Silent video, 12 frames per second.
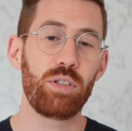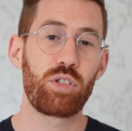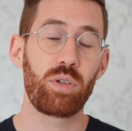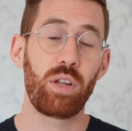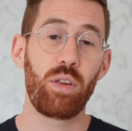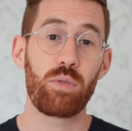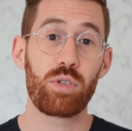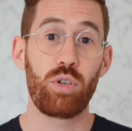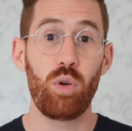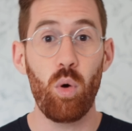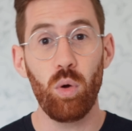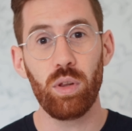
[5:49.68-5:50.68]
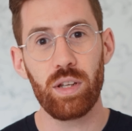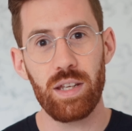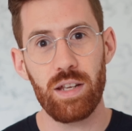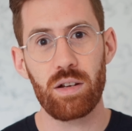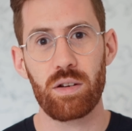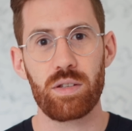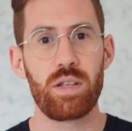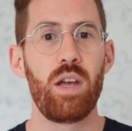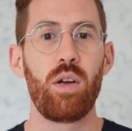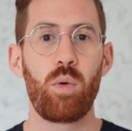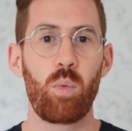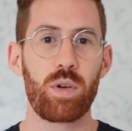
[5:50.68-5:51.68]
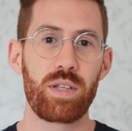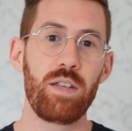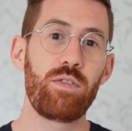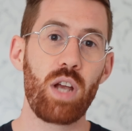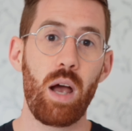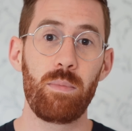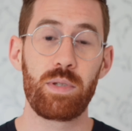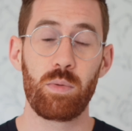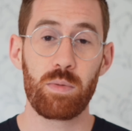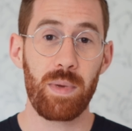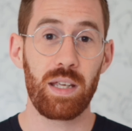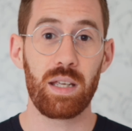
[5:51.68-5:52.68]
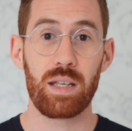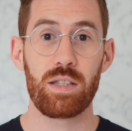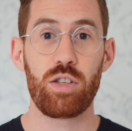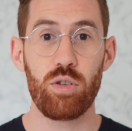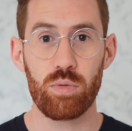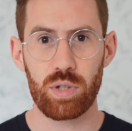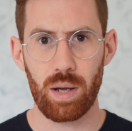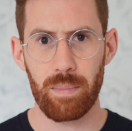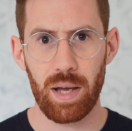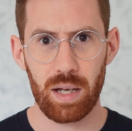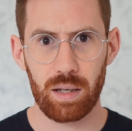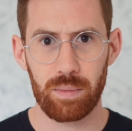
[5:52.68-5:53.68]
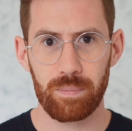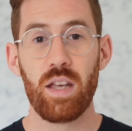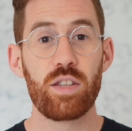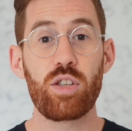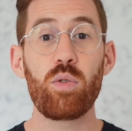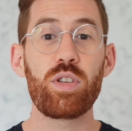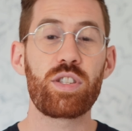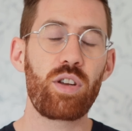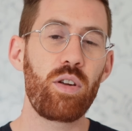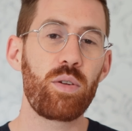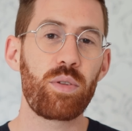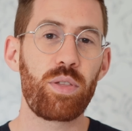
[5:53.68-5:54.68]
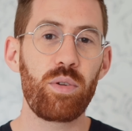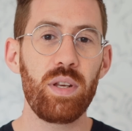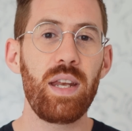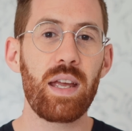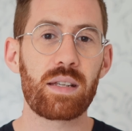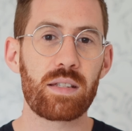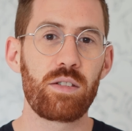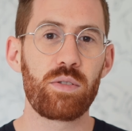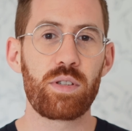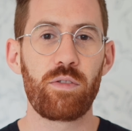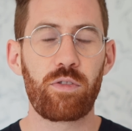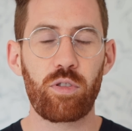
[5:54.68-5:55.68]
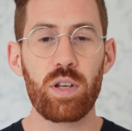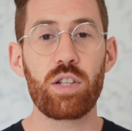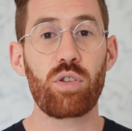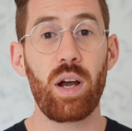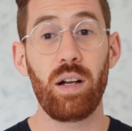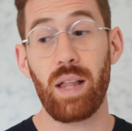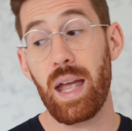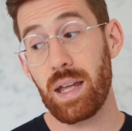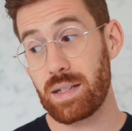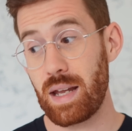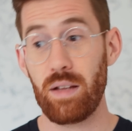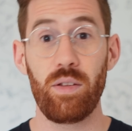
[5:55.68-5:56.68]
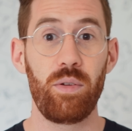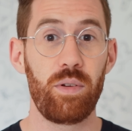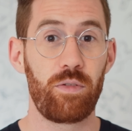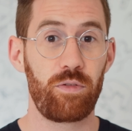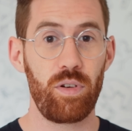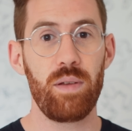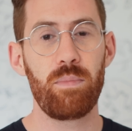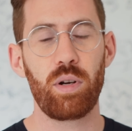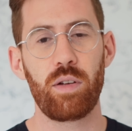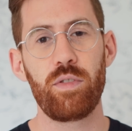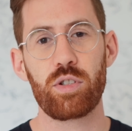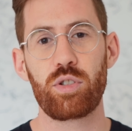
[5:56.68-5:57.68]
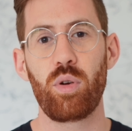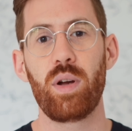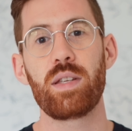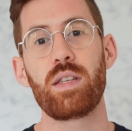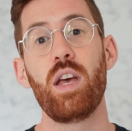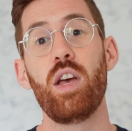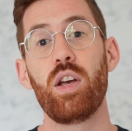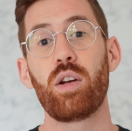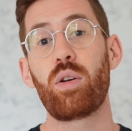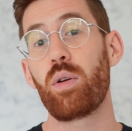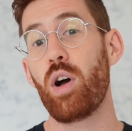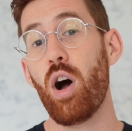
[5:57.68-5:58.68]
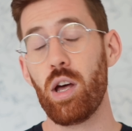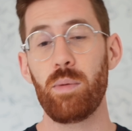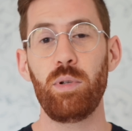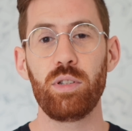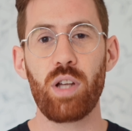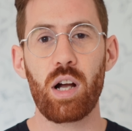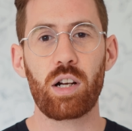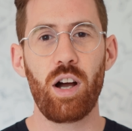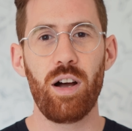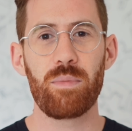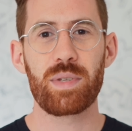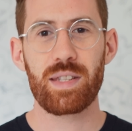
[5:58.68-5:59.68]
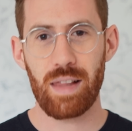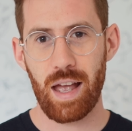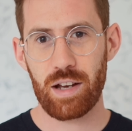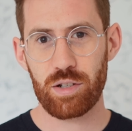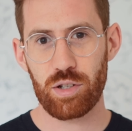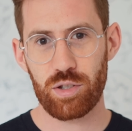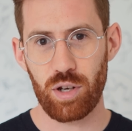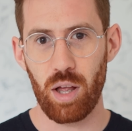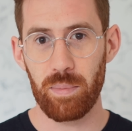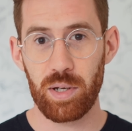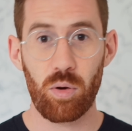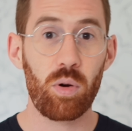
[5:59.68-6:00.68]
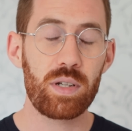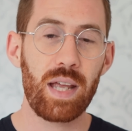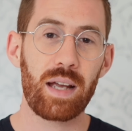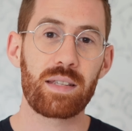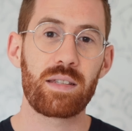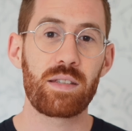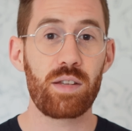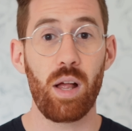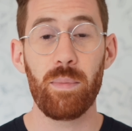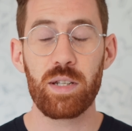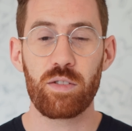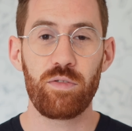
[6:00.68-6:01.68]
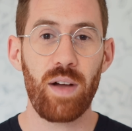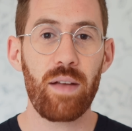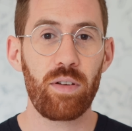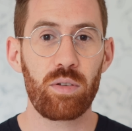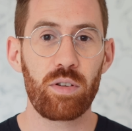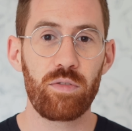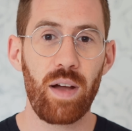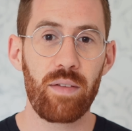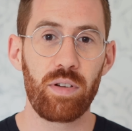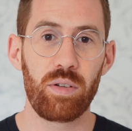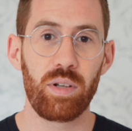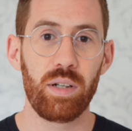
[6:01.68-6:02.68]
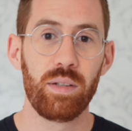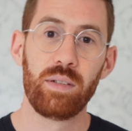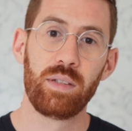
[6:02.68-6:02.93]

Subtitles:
during those golden years where Steve Jobs was making his huge comeback. So to start your 30-day exclusive free trial and download a free book of your choice, go to audible.com/Stallman or text Stallman to 500-500.